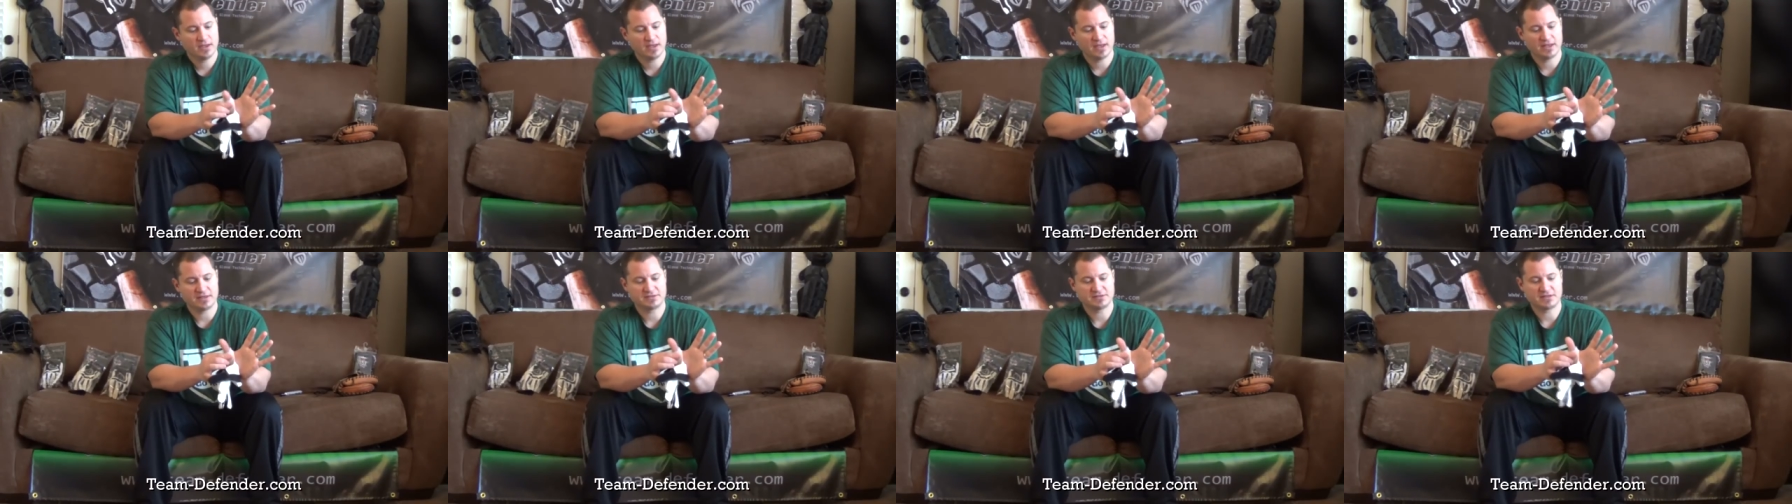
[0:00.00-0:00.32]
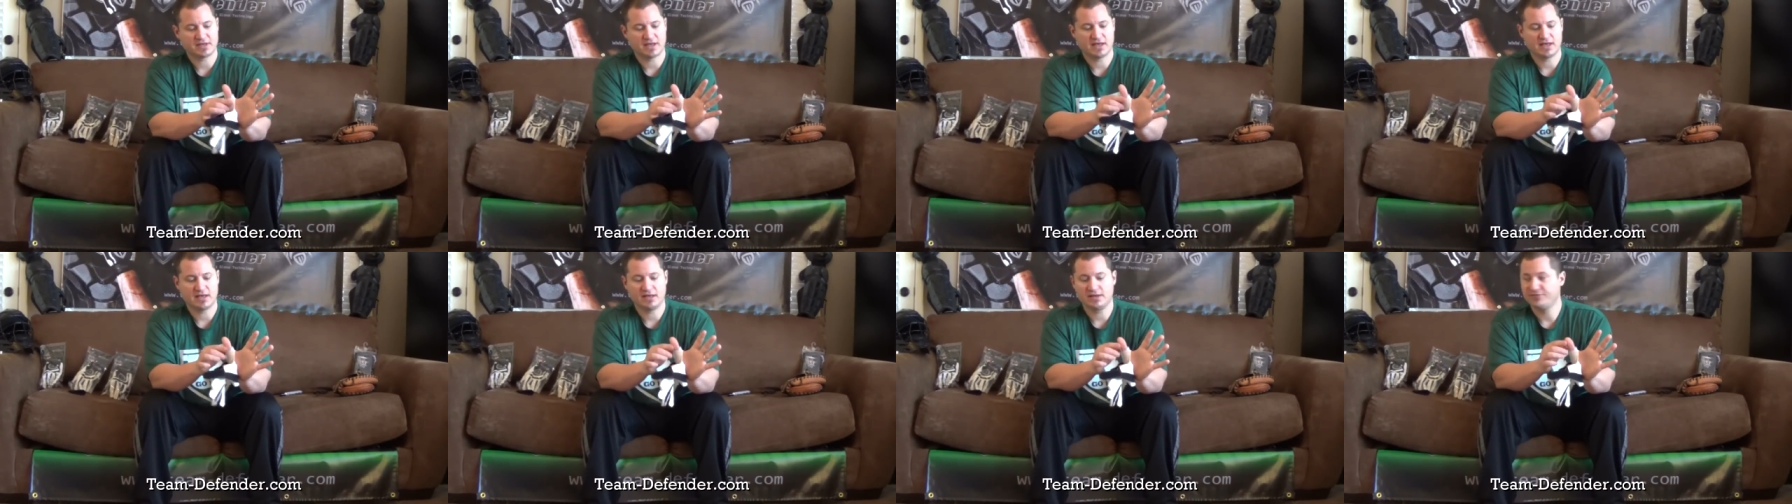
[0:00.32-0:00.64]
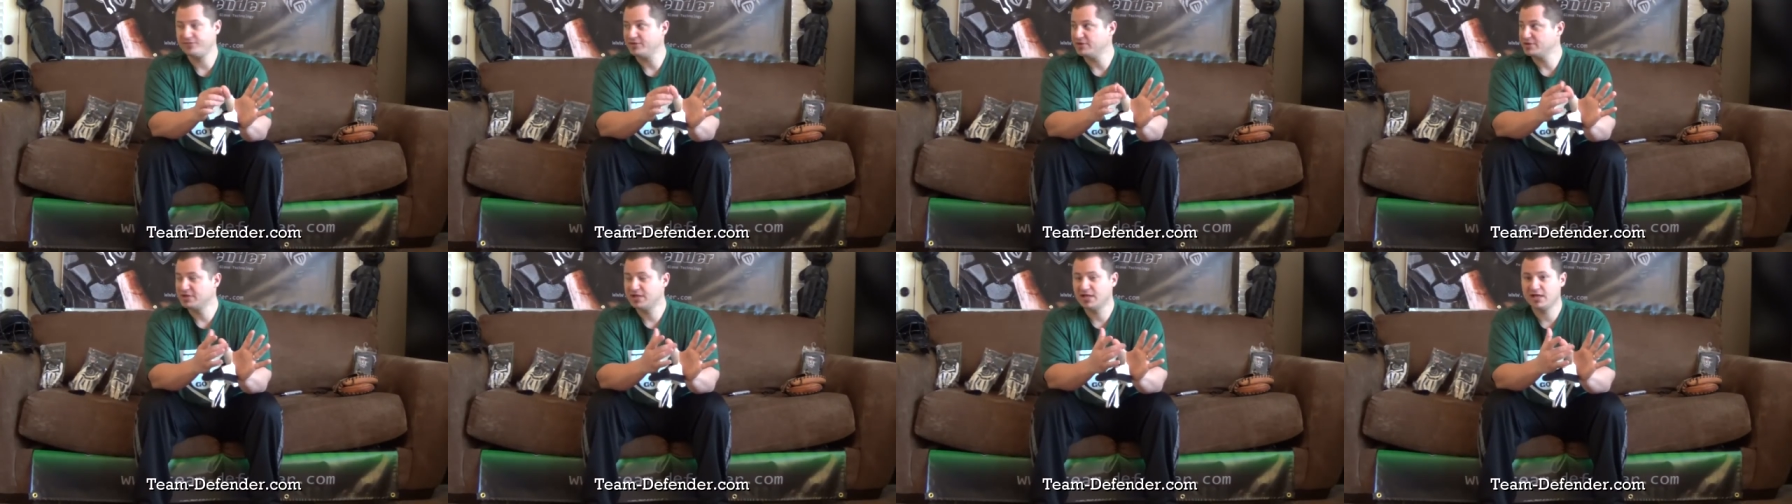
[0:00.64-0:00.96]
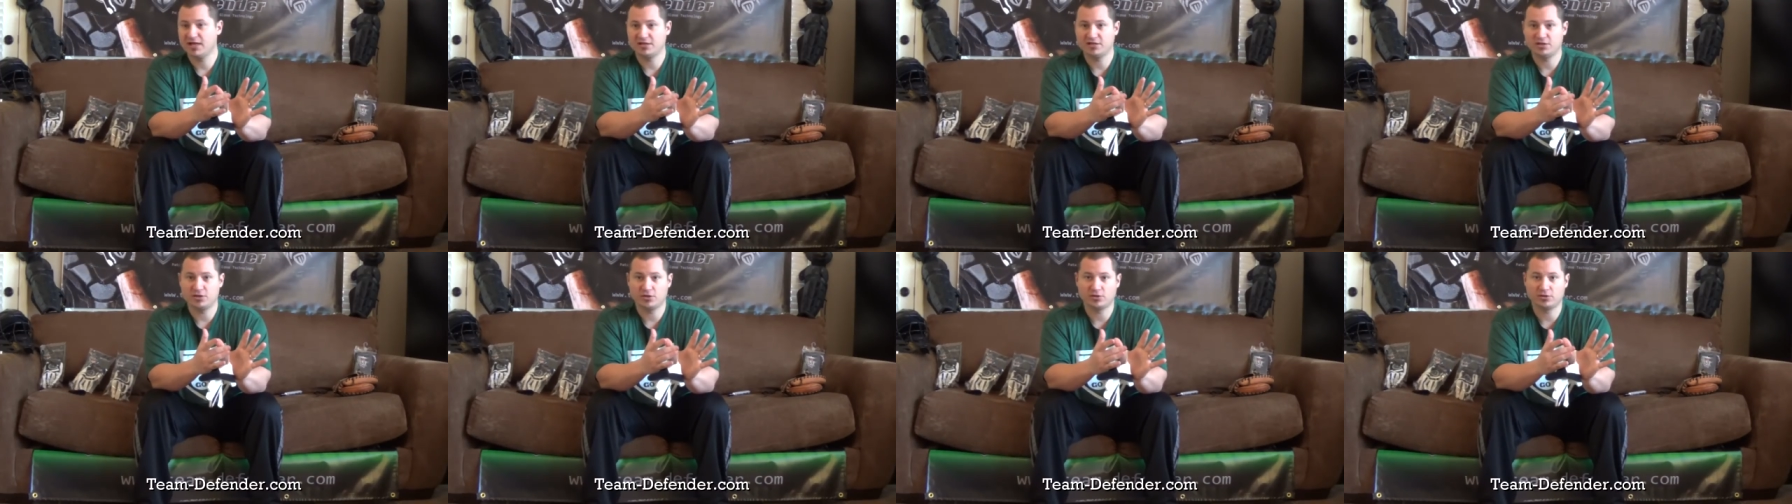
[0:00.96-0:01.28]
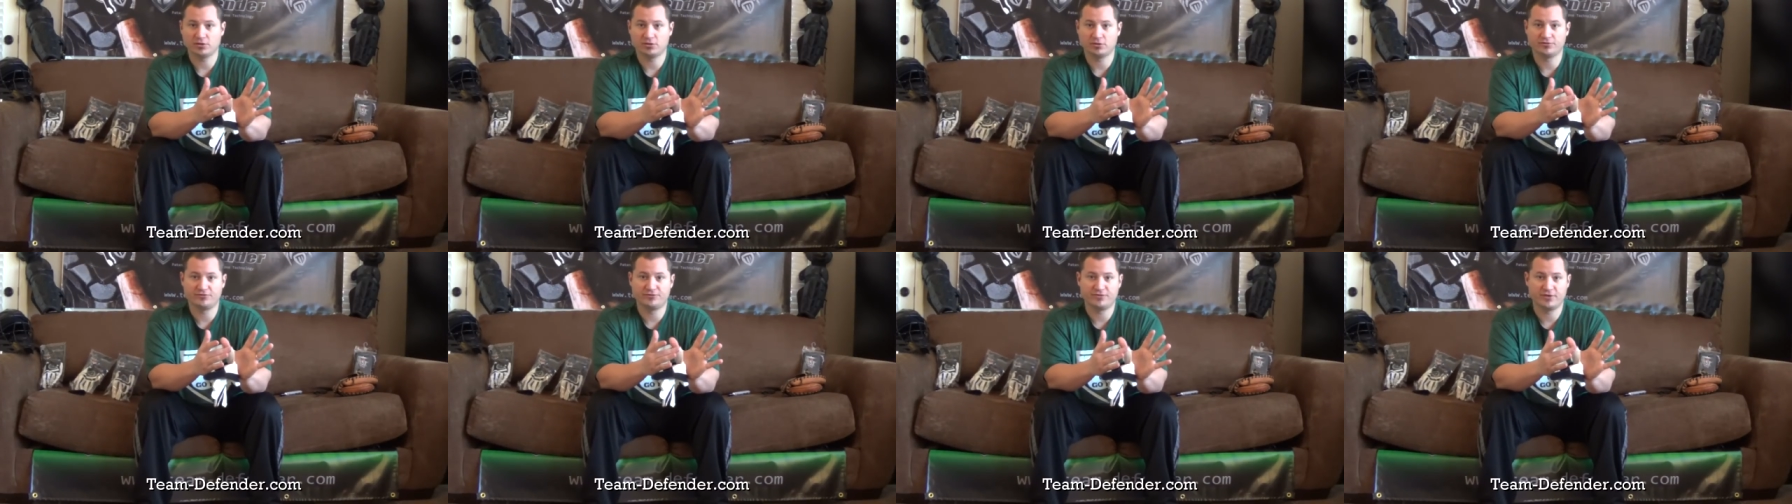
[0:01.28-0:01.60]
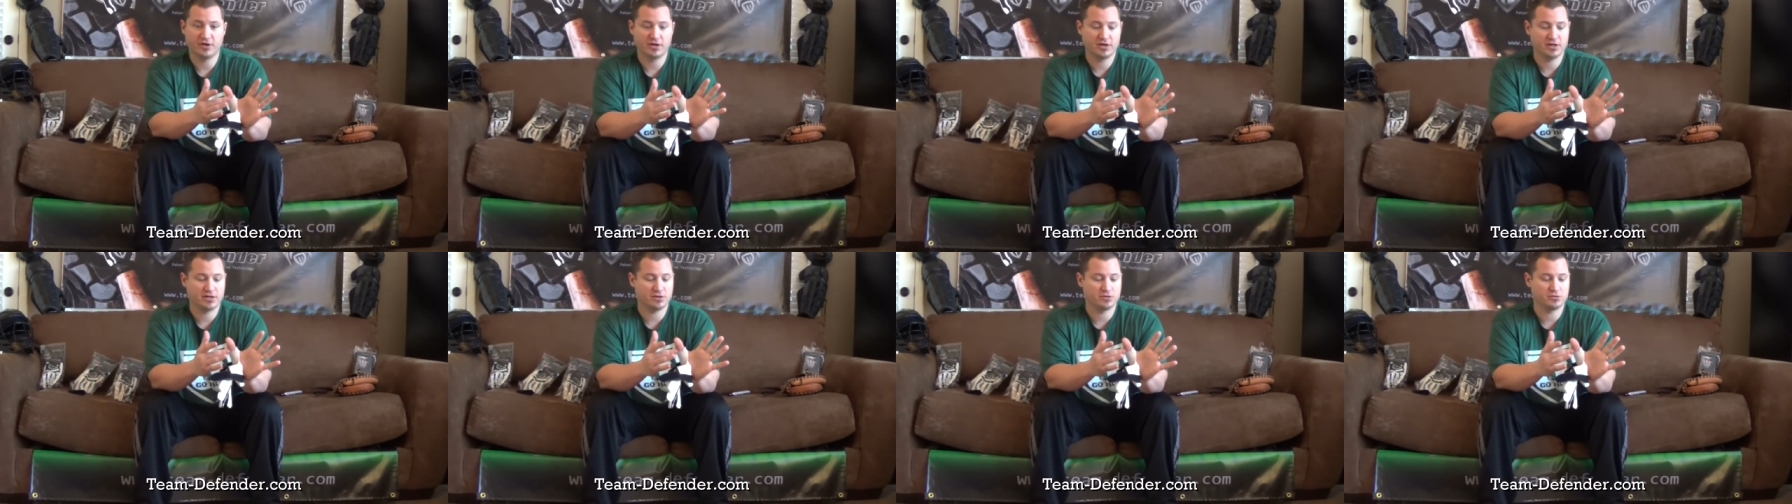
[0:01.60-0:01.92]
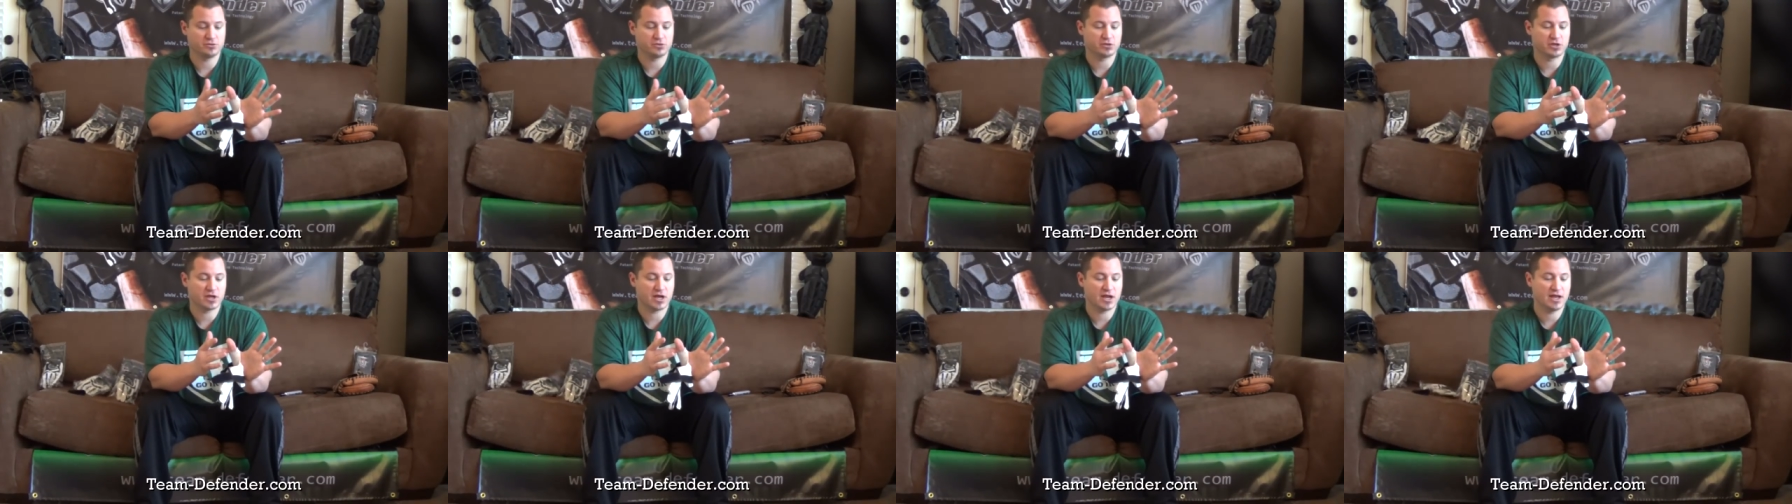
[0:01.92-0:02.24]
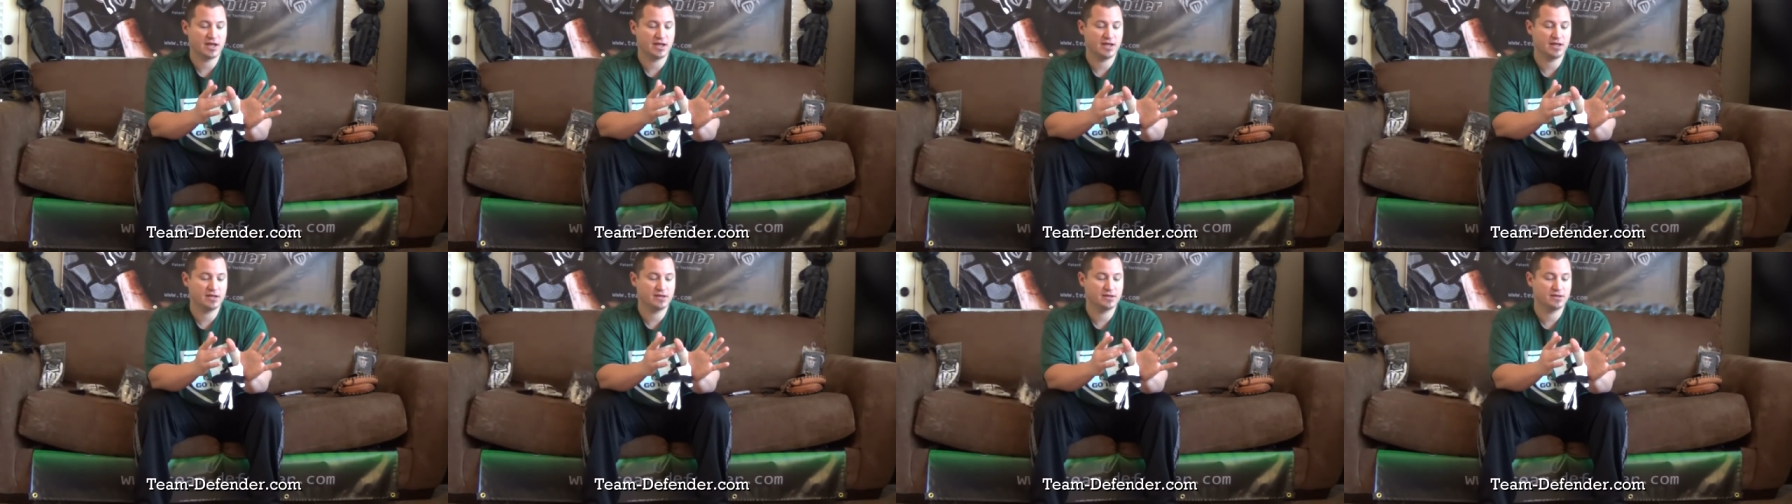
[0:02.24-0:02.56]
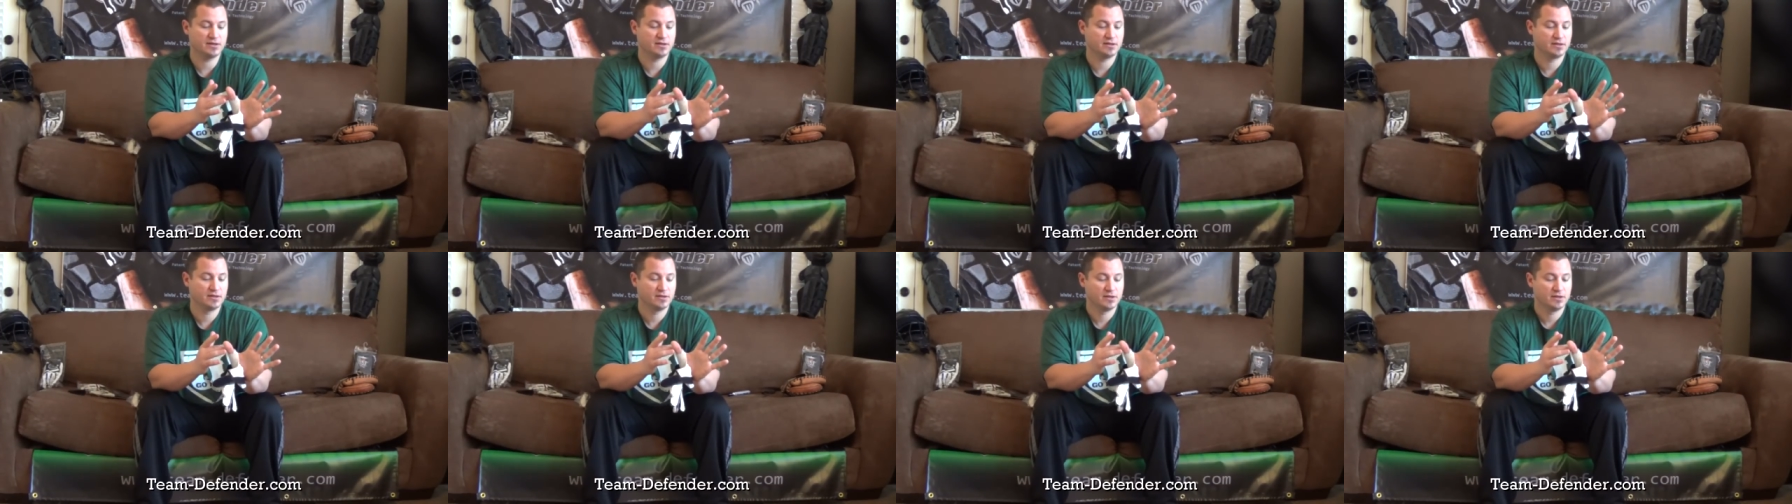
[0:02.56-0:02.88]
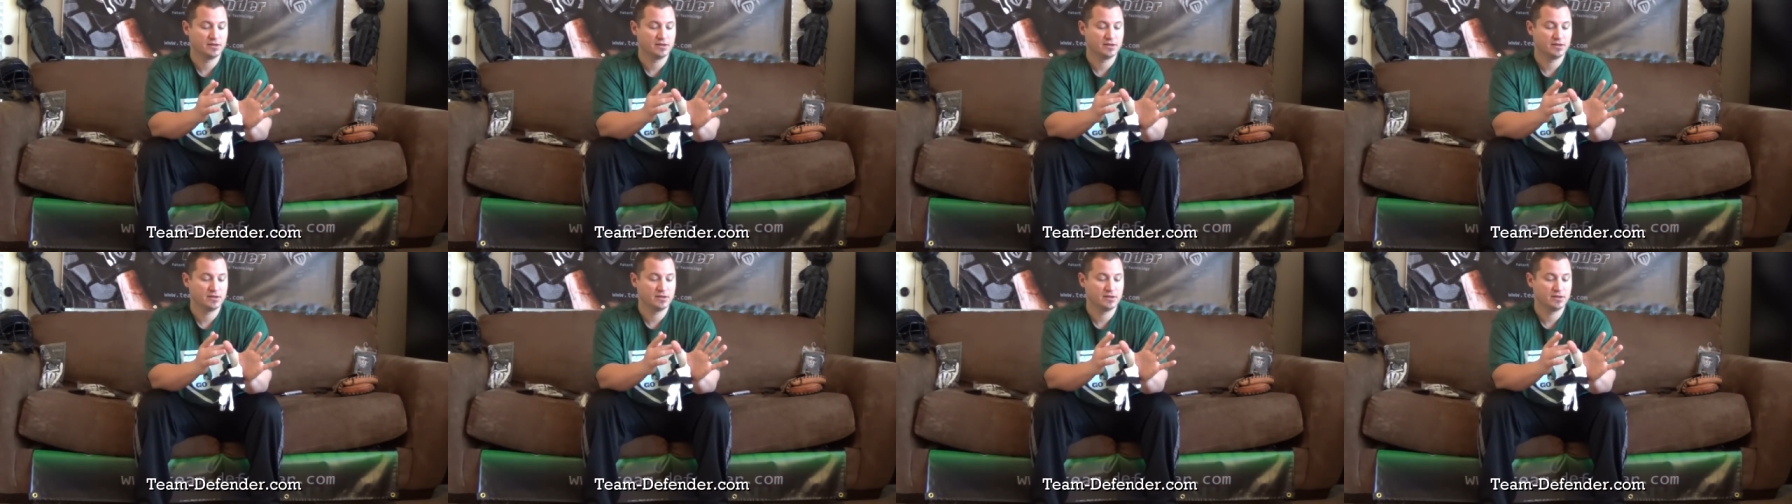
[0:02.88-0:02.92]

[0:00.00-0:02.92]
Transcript: And say if it's hitting you a little funny on your hand,